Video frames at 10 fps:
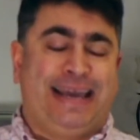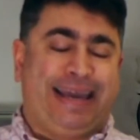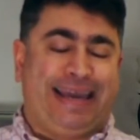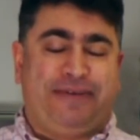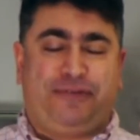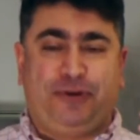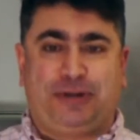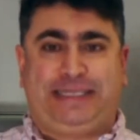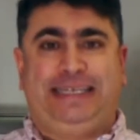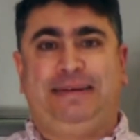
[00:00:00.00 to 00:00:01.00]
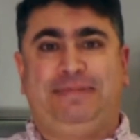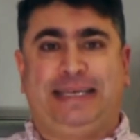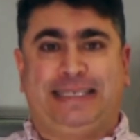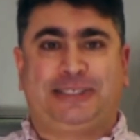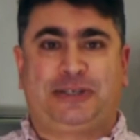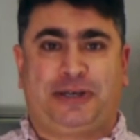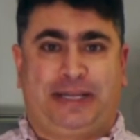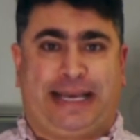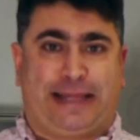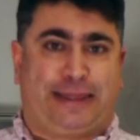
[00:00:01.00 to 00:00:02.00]
if your team isn't going
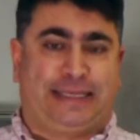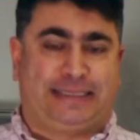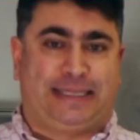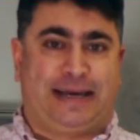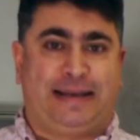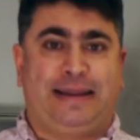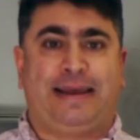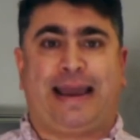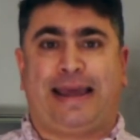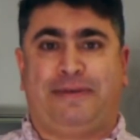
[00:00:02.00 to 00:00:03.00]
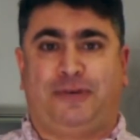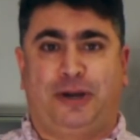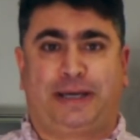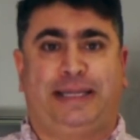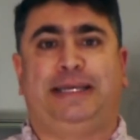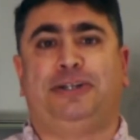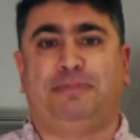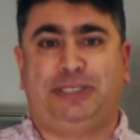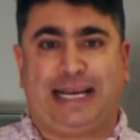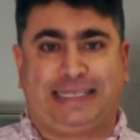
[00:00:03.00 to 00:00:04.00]
to get things done and if you're not going to hit your
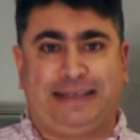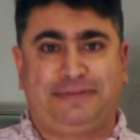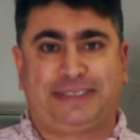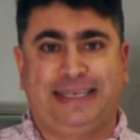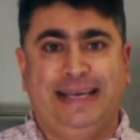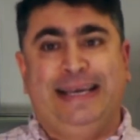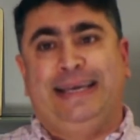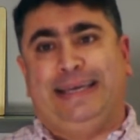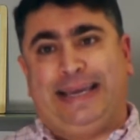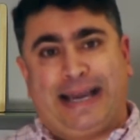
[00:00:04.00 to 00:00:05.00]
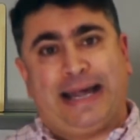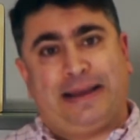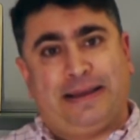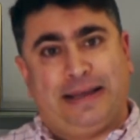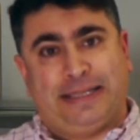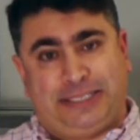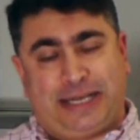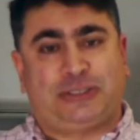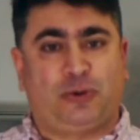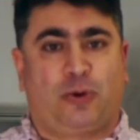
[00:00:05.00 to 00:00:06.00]
objectives, you got to
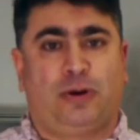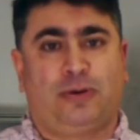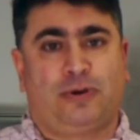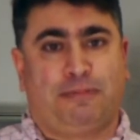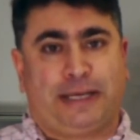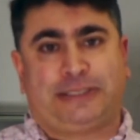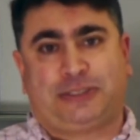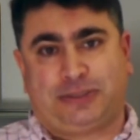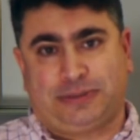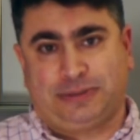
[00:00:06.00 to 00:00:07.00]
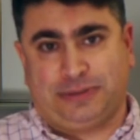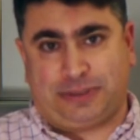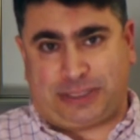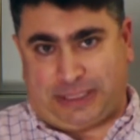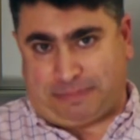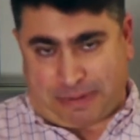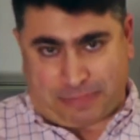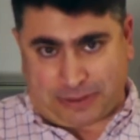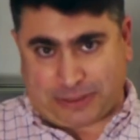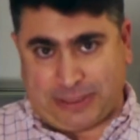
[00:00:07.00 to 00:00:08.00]
adjust or replace your team
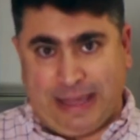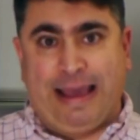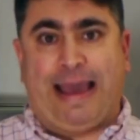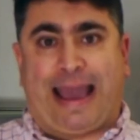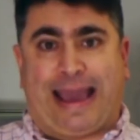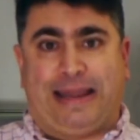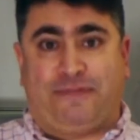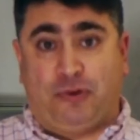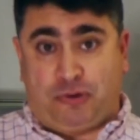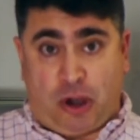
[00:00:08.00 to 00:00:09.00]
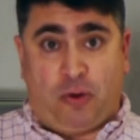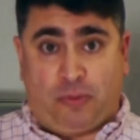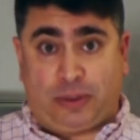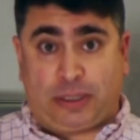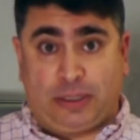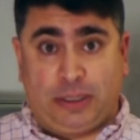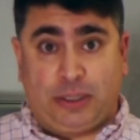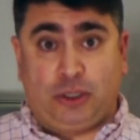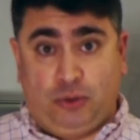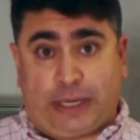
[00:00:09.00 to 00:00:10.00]
members. And if you don't,
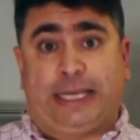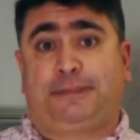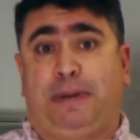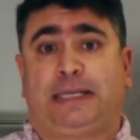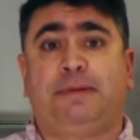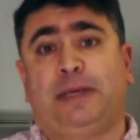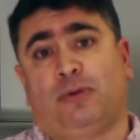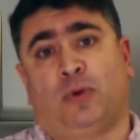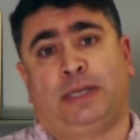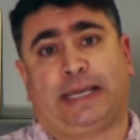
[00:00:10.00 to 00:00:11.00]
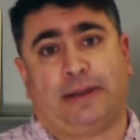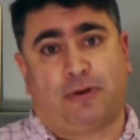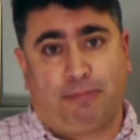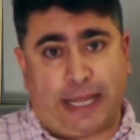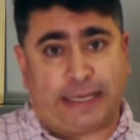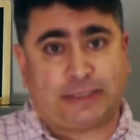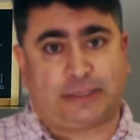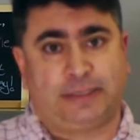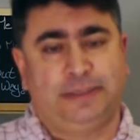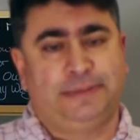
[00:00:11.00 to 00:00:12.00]
you can expect to be the one to get
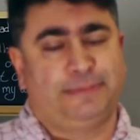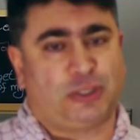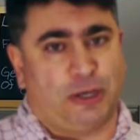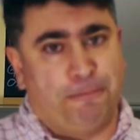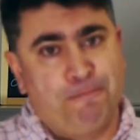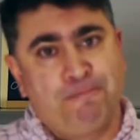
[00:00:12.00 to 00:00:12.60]
replaced. So,